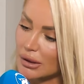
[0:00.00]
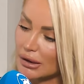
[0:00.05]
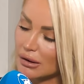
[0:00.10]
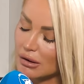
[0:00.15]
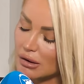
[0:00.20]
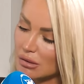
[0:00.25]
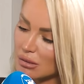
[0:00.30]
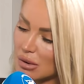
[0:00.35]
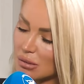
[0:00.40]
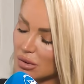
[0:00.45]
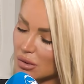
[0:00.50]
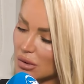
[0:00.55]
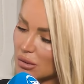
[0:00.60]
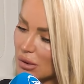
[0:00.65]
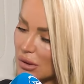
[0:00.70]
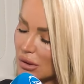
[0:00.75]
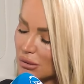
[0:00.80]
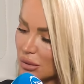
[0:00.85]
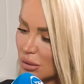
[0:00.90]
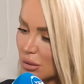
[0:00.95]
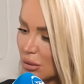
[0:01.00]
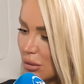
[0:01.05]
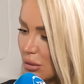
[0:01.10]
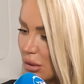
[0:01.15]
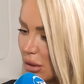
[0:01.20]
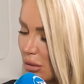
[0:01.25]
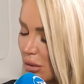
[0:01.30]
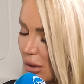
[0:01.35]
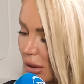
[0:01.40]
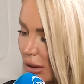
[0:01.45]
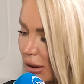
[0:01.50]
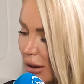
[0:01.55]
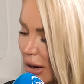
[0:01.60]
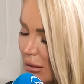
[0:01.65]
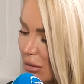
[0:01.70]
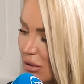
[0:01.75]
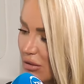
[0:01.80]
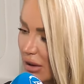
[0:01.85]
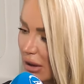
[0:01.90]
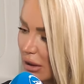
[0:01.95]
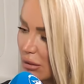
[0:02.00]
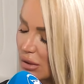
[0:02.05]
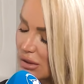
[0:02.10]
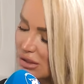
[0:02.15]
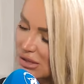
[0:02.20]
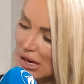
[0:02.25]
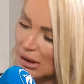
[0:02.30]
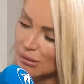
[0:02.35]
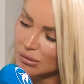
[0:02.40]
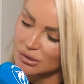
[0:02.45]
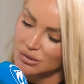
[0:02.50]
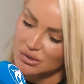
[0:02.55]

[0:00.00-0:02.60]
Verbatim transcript: And I remember we were we were in Namer Villa one time.